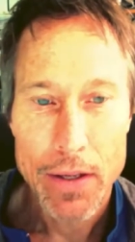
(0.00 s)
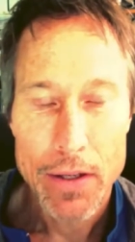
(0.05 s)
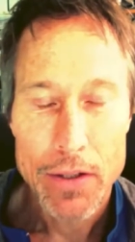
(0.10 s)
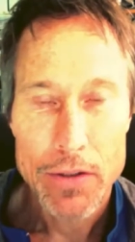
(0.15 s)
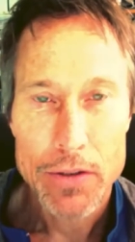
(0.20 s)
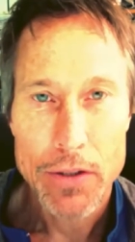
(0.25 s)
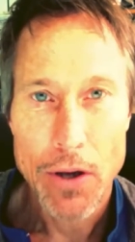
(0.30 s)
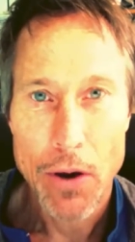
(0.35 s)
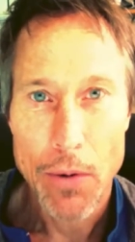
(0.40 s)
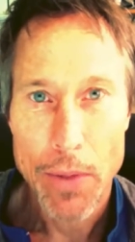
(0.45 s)

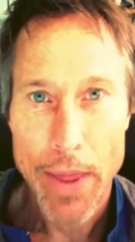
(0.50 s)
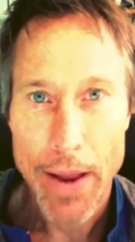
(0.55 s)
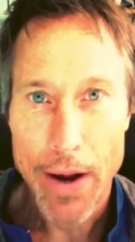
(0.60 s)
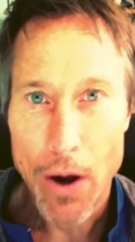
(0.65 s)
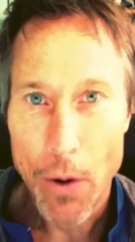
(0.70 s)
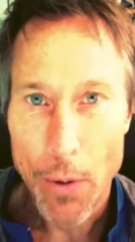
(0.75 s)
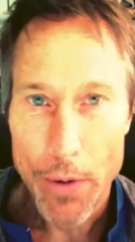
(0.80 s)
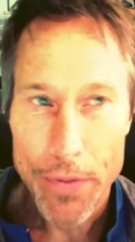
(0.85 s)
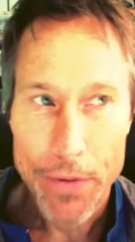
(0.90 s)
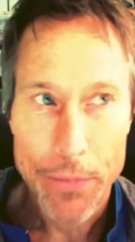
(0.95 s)
So they
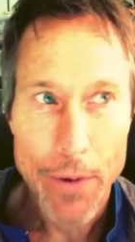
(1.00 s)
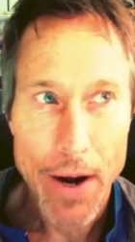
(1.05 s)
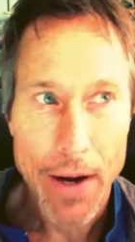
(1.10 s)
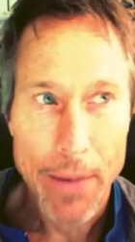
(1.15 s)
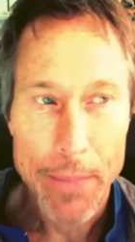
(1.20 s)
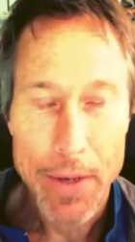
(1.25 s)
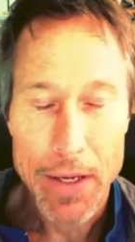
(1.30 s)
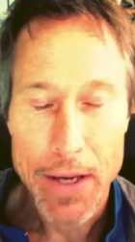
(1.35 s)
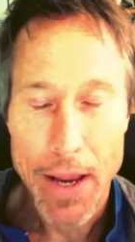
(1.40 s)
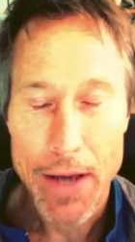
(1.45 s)
go with a
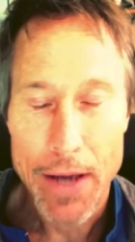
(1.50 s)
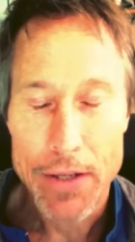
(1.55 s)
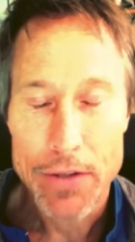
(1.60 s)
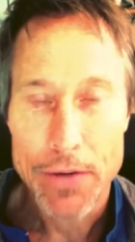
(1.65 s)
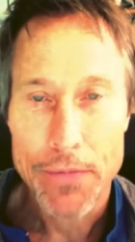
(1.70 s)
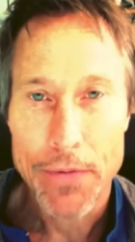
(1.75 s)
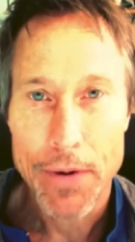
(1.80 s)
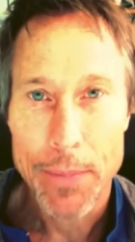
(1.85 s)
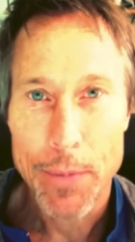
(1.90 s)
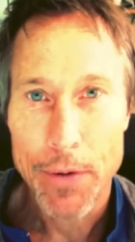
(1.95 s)
recommendation
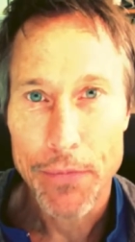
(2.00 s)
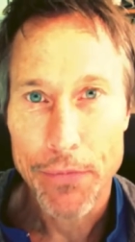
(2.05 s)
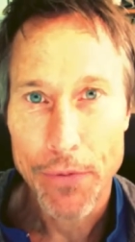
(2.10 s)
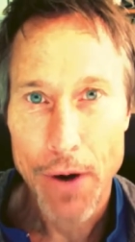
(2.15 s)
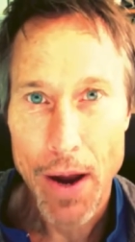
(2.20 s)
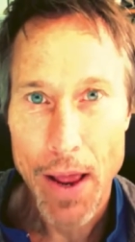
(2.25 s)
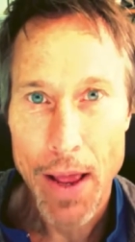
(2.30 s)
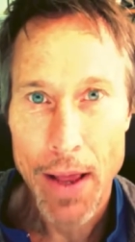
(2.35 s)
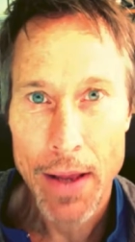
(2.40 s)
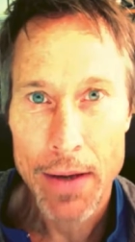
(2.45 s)
from a
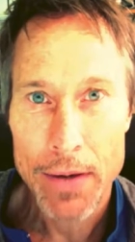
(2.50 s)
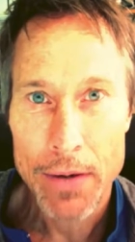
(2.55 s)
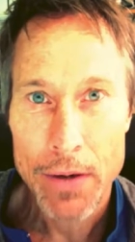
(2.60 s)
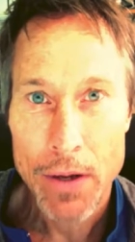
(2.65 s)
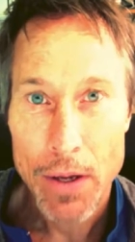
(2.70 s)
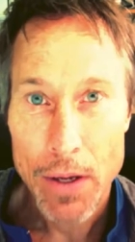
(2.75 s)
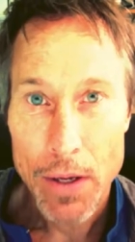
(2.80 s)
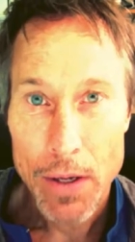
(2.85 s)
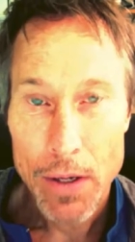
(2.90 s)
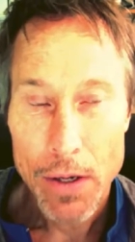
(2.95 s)
friend
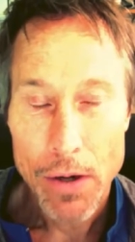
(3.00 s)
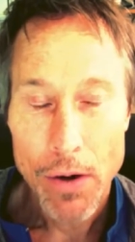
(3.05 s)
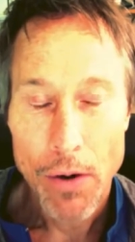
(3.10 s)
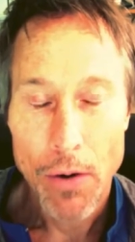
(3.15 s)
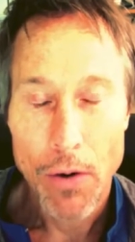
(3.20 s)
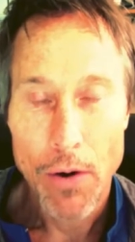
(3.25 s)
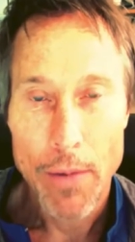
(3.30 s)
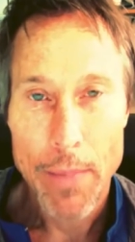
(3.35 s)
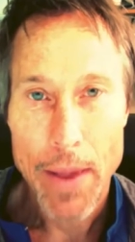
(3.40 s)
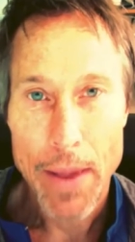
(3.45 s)

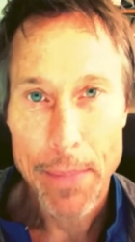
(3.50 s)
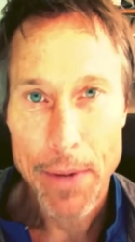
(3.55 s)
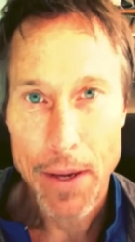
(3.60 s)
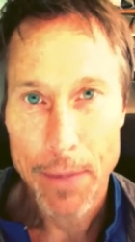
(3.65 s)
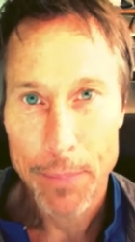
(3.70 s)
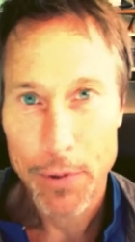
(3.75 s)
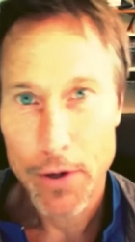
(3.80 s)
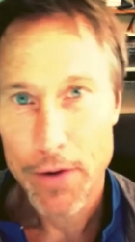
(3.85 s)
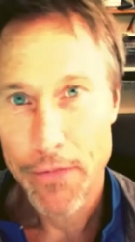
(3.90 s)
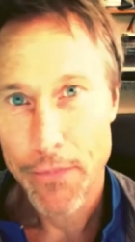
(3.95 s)
or maybe a
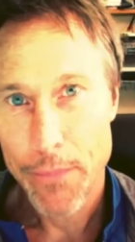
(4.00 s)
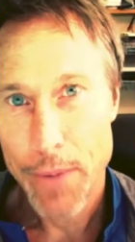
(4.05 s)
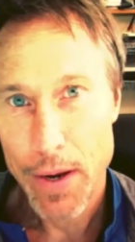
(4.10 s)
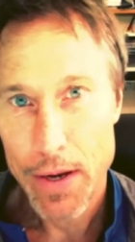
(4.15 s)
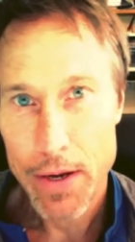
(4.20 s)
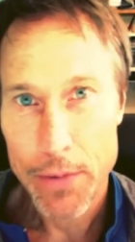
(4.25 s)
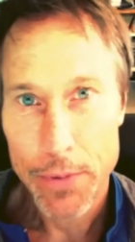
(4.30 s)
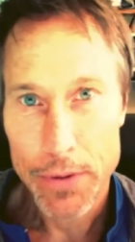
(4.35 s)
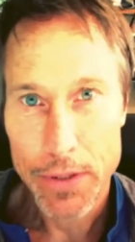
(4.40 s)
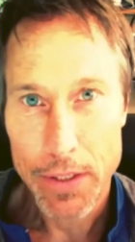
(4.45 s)
brief
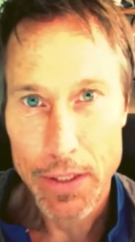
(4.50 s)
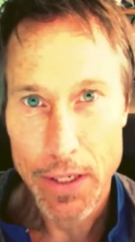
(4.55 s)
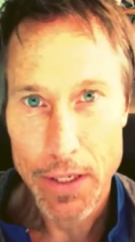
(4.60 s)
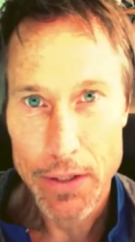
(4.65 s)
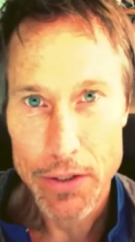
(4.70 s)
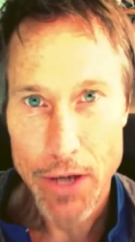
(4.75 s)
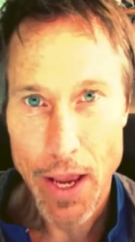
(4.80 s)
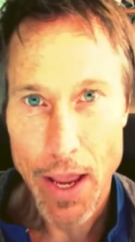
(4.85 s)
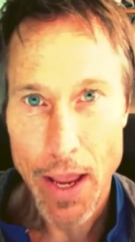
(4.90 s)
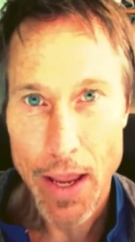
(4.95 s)
meeting with the
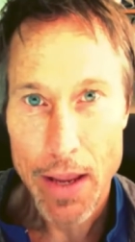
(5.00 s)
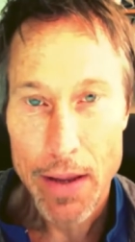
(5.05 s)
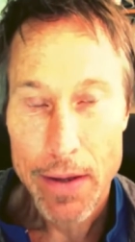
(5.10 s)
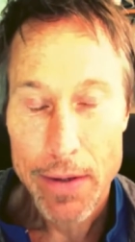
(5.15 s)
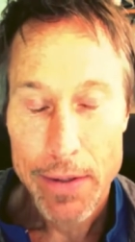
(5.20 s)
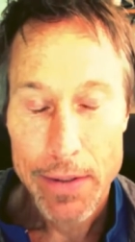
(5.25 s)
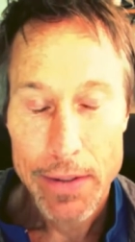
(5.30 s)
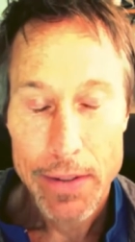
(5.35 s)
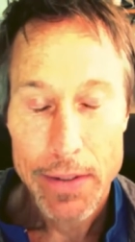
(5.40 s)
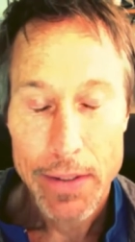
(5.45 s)
DJ
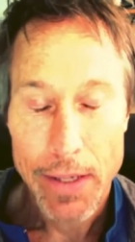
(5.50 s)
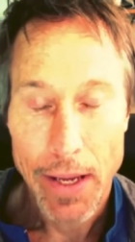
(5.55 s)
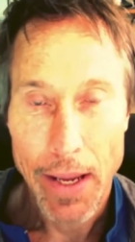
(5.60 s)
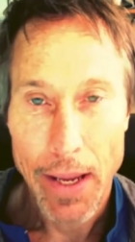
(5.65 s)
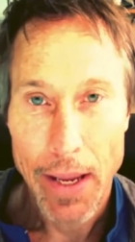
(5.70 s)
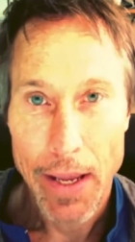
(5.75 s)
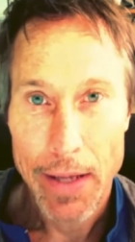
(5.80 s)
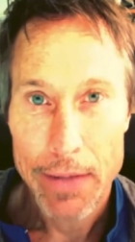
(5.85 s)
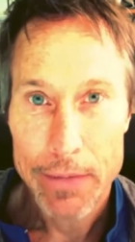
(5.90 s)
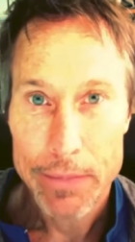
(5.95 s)

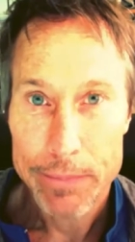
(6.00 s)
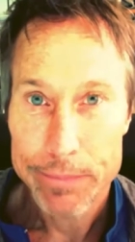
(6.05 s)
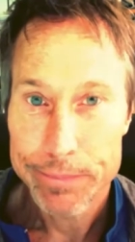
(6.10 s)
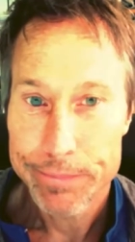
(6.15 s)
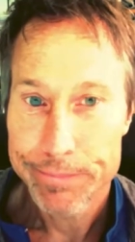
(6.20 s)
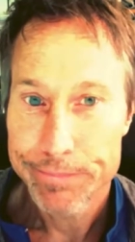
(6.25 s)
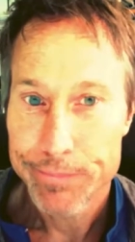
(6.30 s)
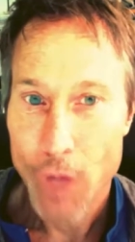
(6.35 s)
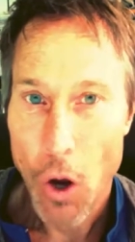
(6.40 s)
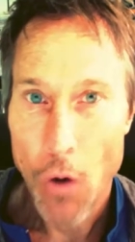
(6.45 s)
and
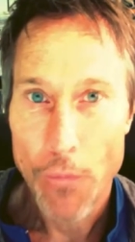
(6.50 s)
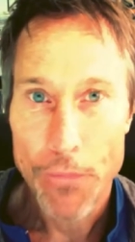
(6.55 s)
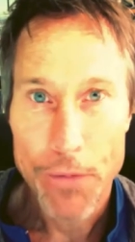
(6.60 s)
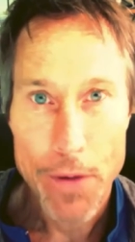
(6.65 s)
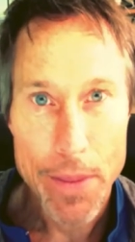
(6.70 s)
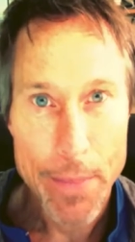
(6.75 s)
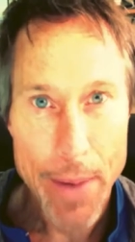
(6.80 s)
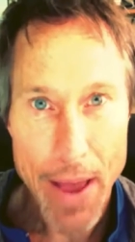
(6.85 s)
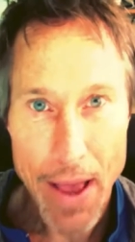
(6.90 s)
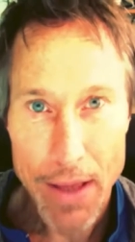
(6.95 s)
hope for
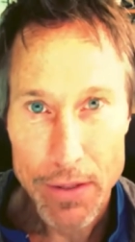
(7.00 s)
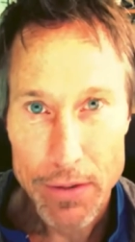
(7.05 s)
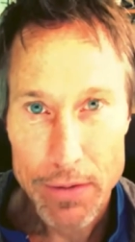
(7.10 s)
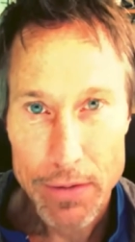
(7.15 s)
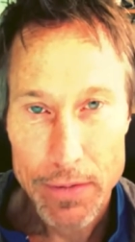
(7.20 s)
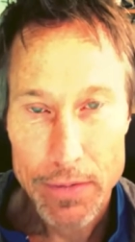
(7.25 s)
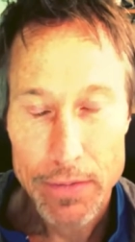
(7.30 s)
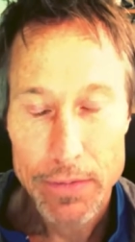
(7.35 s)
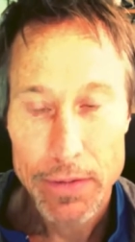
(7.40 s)
the best.